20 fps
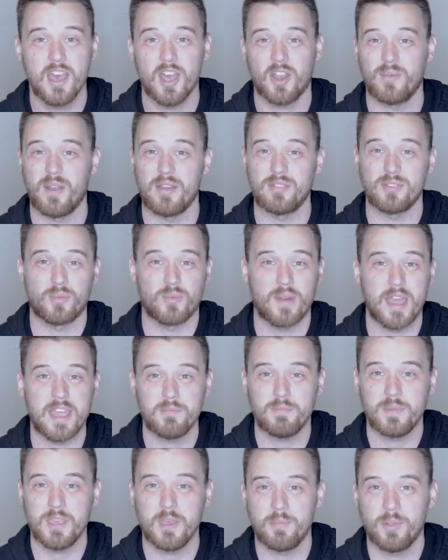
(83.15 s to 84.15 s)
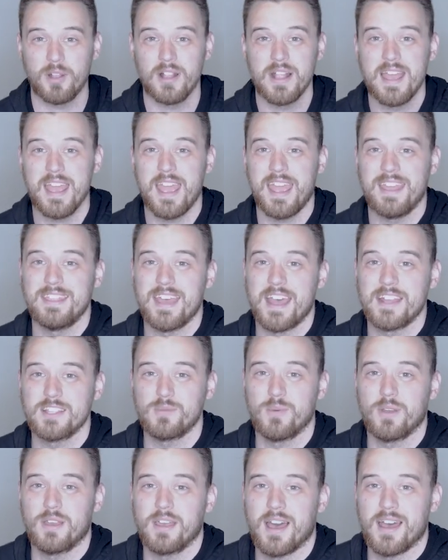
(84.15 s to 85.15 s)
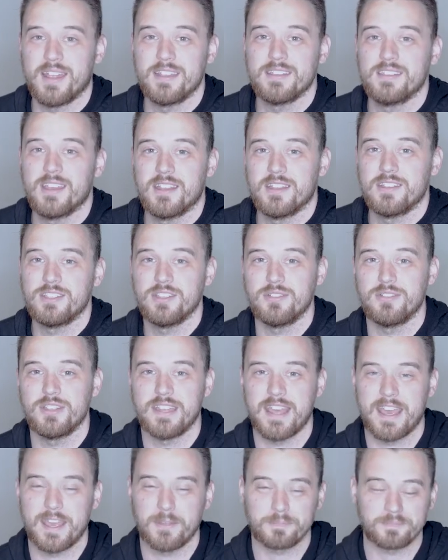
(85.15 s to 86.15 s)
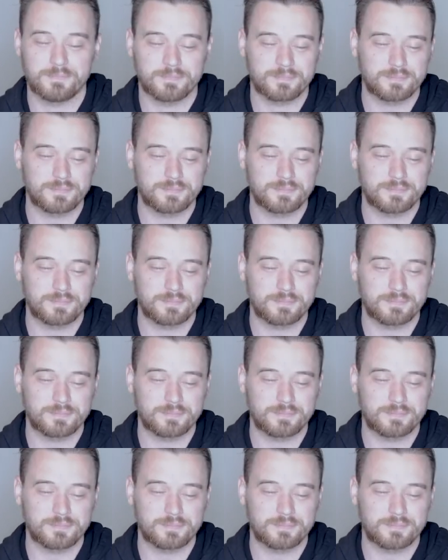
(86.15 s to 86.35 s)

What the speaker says: around the right people, and that's what God is going to do today.